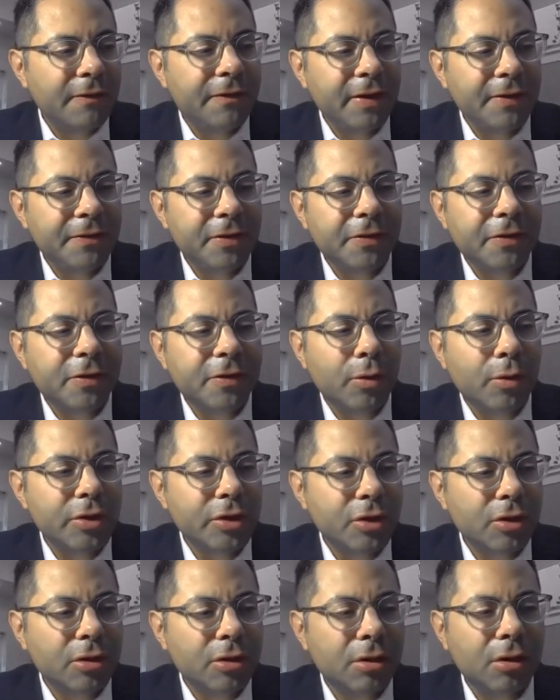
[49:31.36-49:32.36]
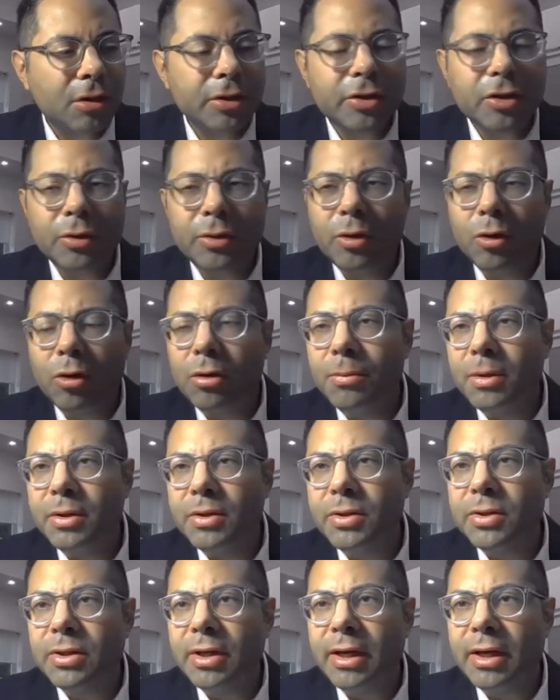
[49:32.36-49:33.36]
Fifth, of course, you're also
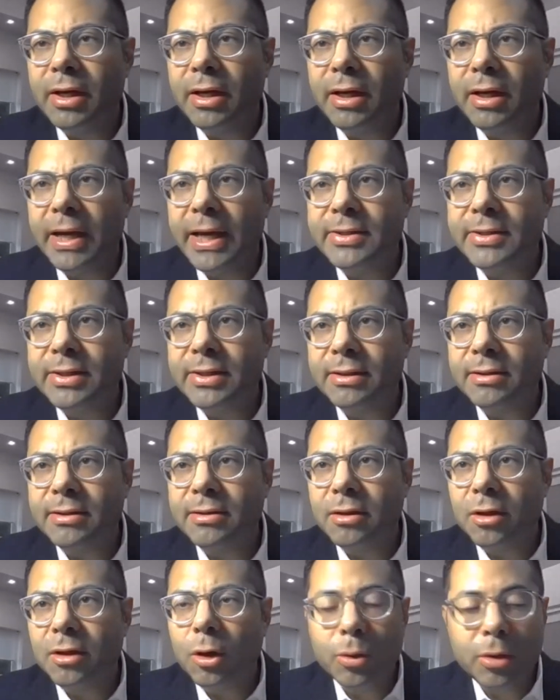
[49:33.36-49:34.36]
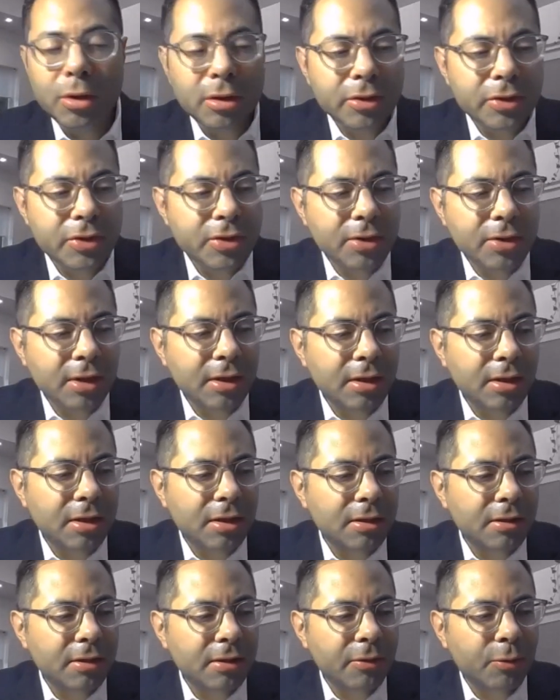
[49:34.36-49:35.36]
enormous asset owners
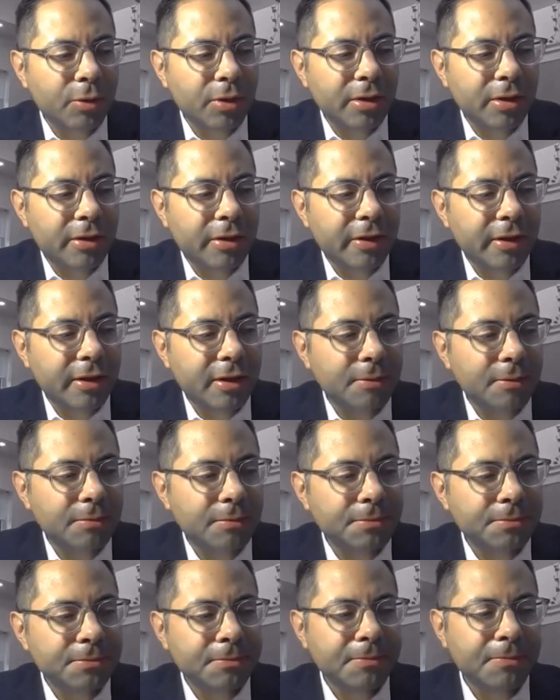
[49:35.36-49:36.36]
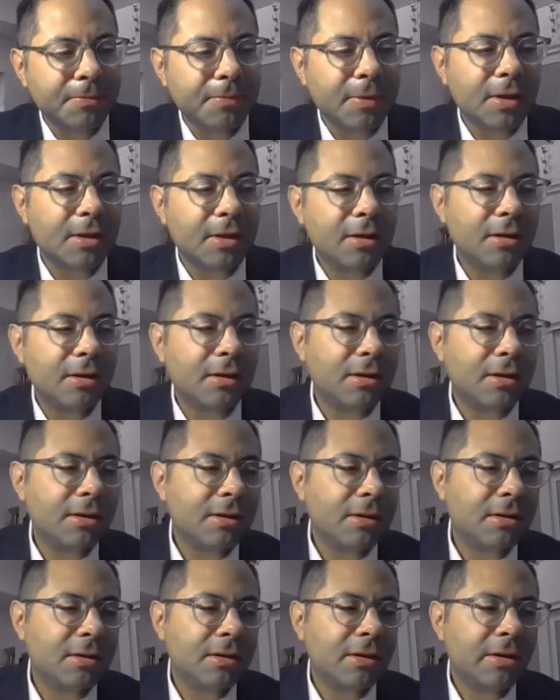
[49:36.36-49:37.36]
with
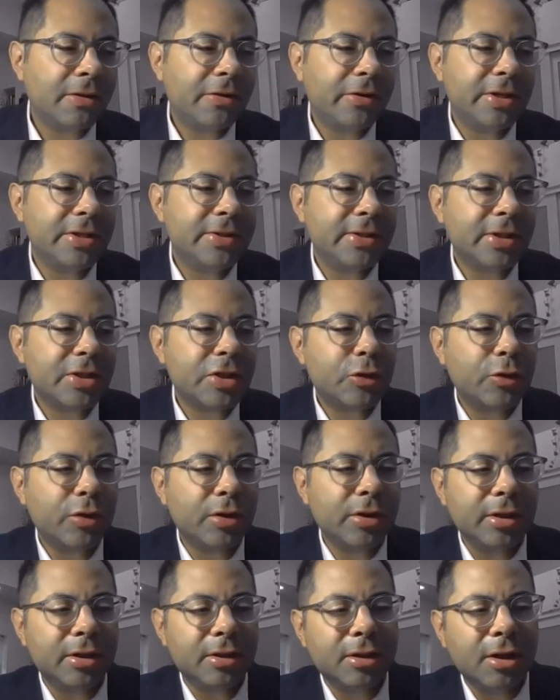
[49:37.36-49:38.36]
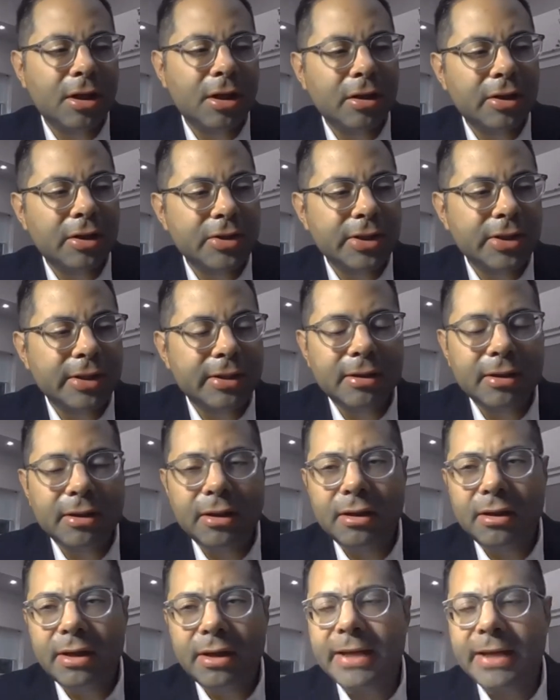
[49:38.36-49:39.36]
$36 trillion in
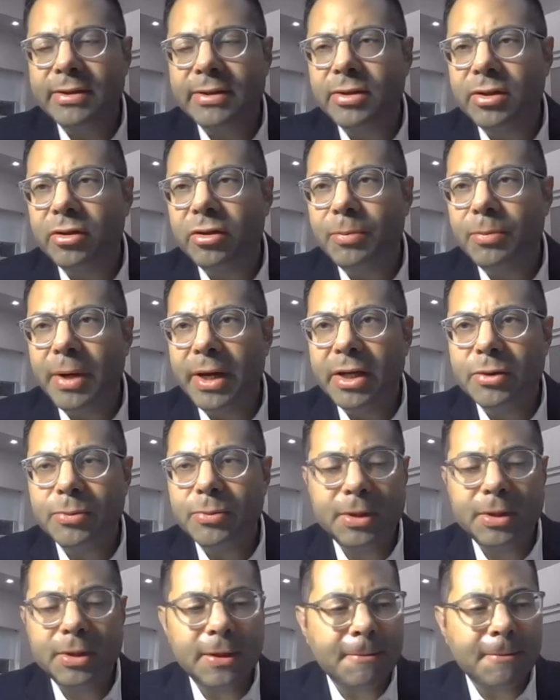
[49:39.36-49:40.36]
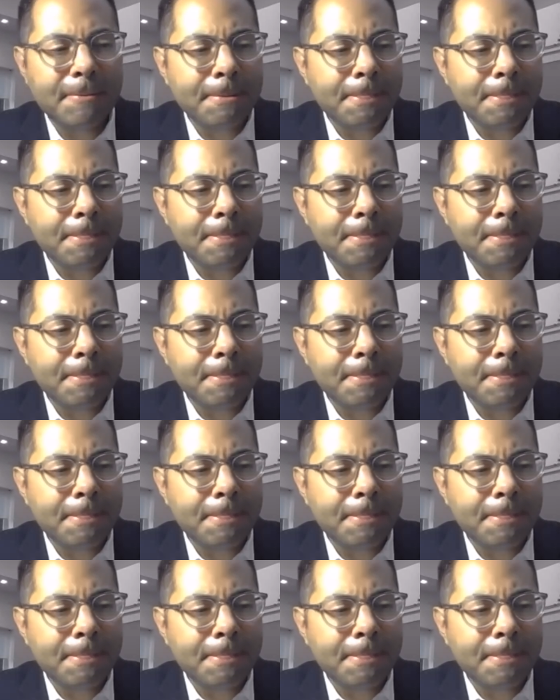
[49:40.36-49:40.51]
assets under management.